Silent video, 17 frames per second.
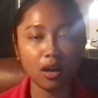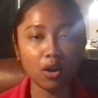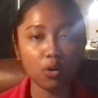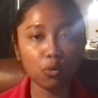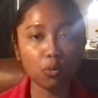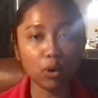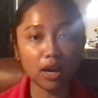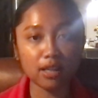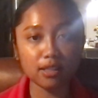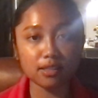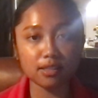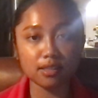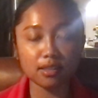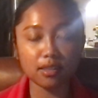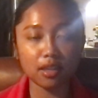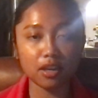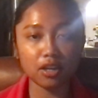Once
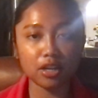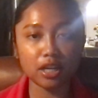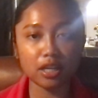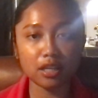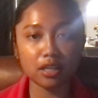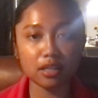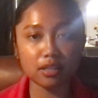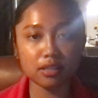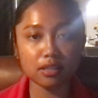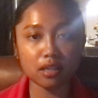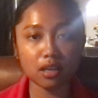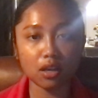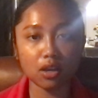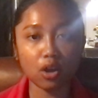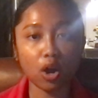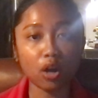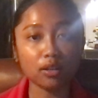there is
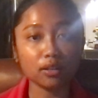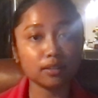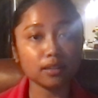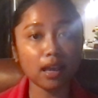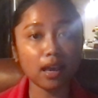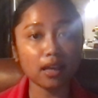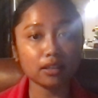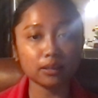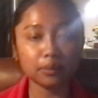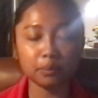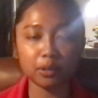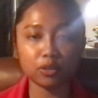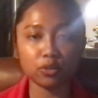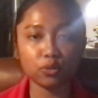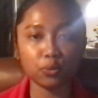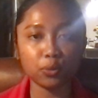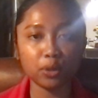contact
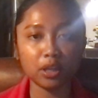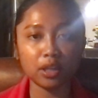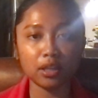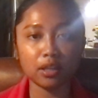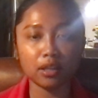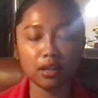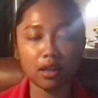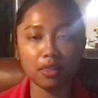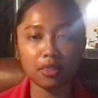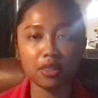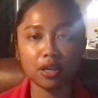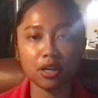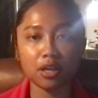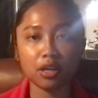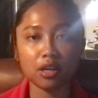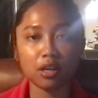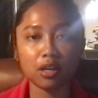between
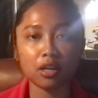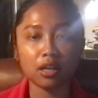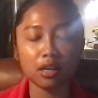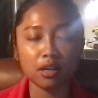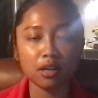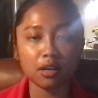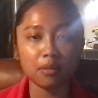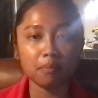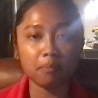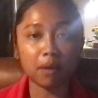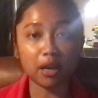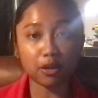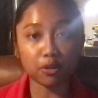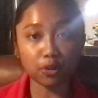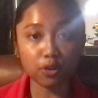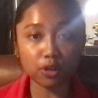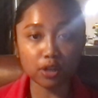the
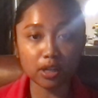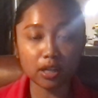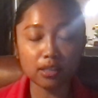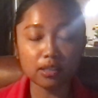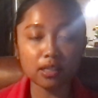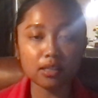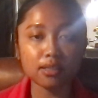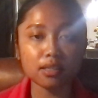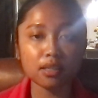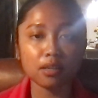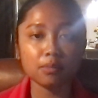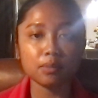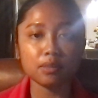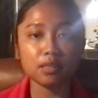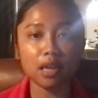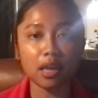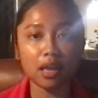
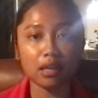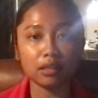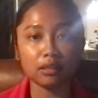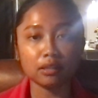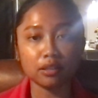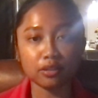microorganisms and their